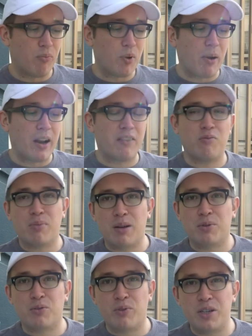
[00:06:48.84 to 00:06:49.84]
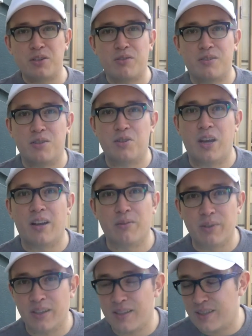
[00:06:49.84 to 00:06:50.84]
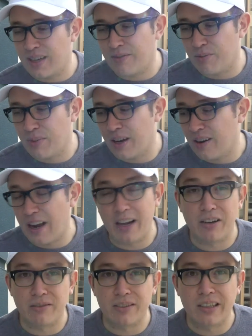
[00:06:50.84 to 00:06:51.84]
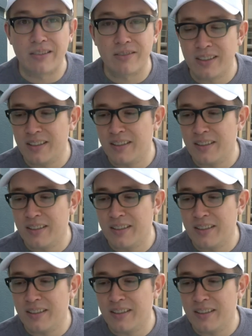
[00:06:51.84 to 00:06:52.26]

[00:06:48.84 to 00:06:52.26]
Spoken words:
We might even be able to reach across the channel with this thing from there. I don't know.